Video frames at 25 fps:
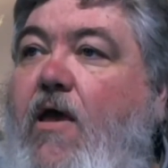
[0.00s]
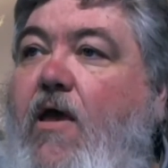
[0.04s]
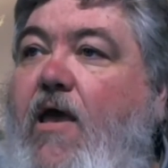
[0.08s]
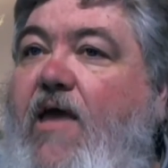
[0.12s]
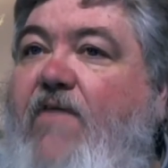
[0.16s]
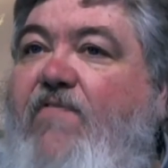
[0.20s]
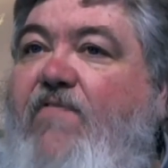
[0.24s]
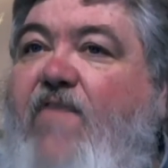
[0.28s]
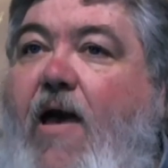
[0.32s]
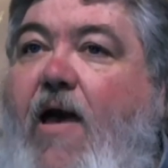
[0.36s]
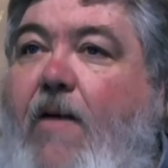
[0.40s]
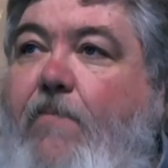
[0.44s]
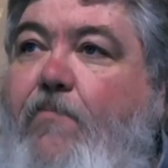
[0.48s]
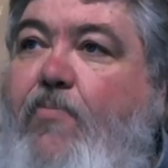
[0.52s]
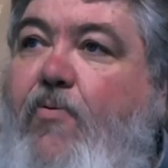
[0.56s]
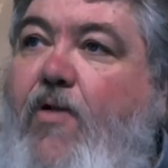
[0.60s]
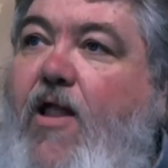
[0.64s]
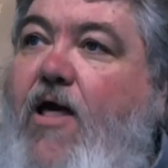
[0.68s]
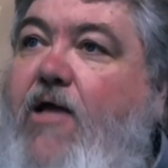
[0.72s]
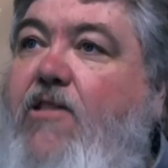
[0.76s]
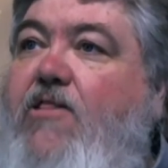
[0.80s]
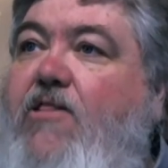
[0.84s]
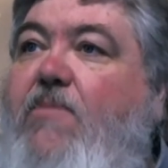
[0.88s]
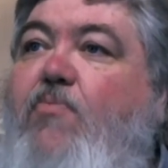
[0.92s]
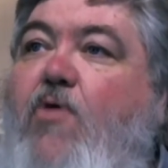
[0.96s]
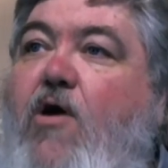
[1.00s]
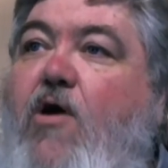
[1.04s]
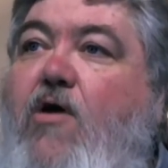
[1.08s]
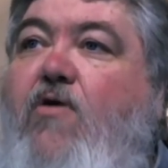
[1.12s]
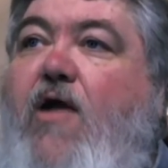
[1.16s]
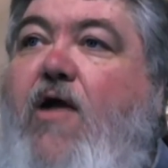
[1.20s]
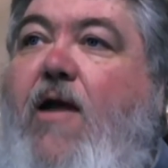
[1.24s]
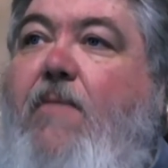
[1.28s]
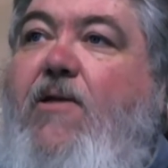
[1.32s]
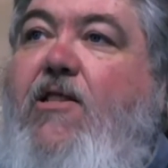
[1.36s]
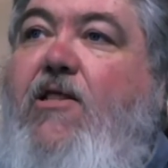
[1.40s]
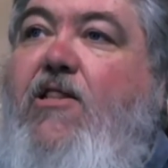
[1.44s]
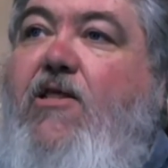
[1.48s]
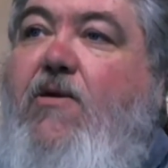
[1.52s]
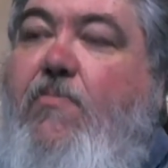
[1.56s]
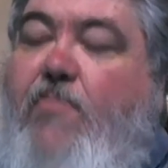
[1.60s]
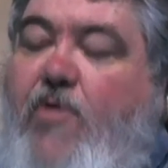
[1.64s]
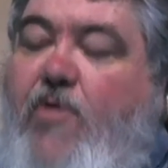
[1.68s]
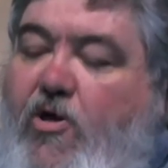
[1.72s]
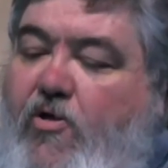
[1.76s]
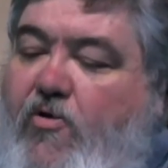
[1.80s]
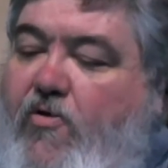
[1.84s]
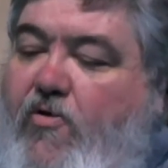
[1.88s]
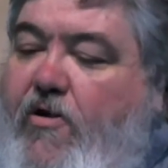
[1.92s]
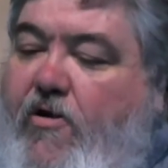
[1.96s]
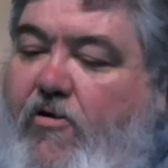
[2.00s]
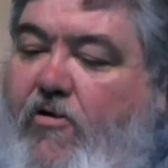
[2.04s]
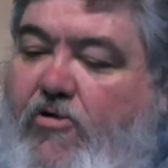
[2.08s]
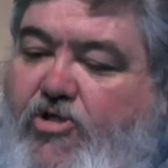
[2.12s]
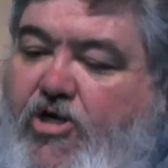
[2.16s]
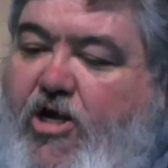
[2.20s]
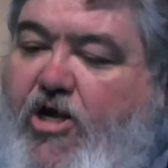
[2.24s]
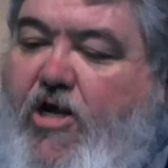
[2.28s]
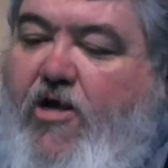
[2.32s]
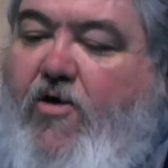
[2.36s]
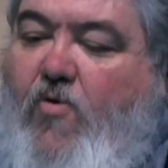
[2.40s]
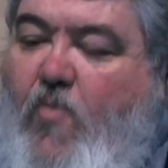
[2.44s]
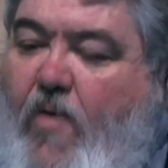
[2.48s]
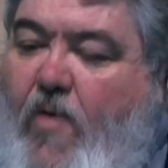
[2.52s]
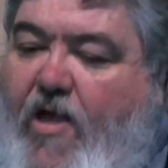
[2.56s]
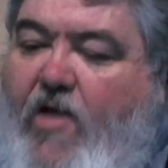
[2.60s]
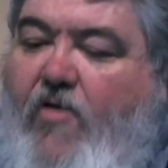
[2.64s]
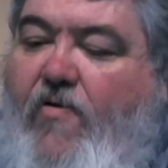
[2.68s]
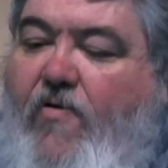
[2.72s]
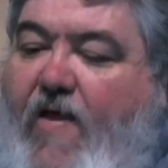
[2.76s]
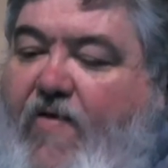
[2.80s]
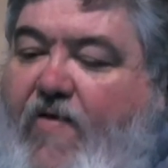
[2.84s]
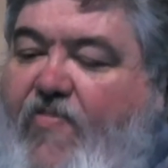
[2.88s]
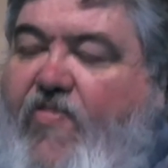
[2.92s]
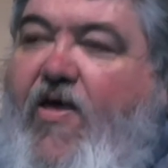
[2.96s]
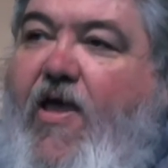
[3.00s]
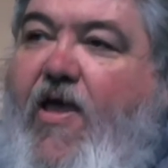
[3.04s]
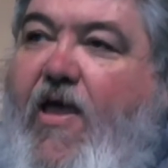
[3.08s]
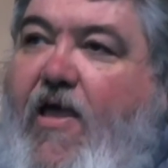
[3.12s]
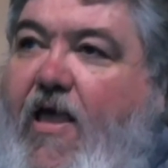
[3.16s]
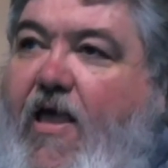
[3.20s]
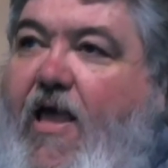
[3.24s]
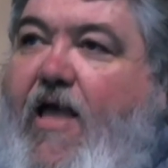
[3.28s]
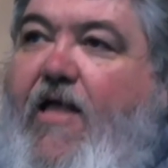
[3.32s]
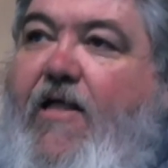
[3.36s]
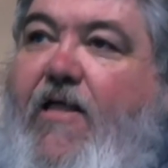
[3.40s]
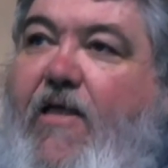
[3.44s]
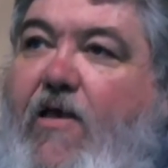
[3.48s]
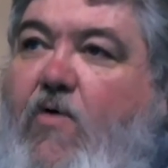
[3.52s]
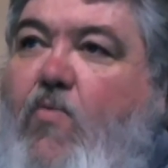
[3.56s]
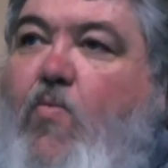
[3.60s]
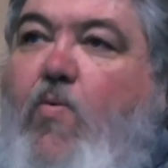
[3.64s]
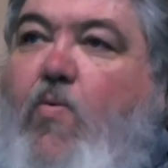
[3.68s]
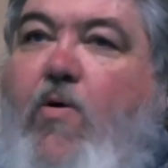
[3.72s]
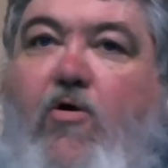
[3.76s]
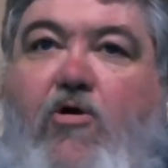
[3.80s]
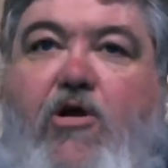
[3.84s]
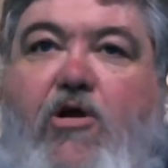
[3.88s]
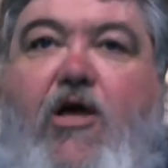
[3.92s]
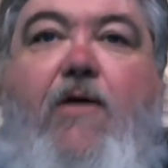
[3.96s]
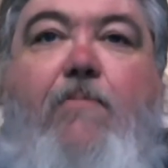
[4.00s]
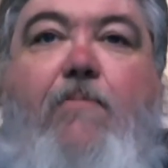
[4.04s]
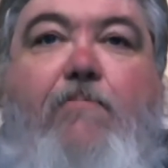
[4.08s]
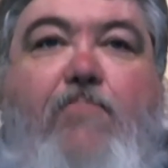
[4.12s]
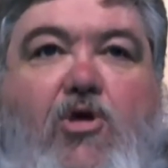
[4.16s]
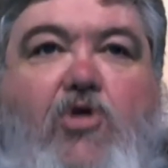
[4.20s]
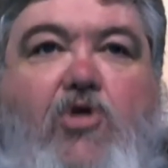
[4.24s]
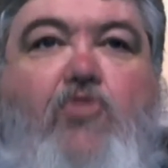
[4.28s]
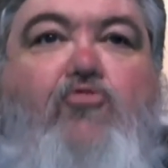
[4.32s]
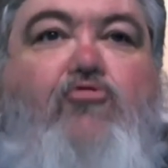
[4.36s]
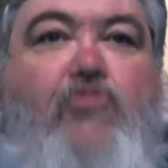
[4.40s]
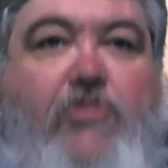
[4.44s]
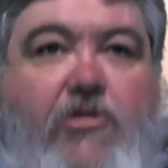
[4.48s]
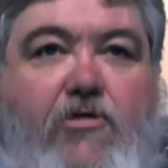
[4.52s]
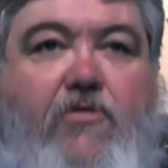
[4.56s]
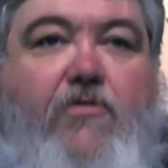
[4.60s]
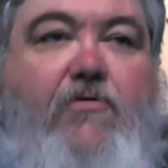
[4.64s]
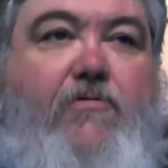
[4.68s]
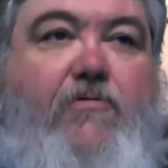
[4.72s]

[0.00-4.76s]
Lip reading: If I plug the program into the computer, it'll chug away on that thing and it will compute.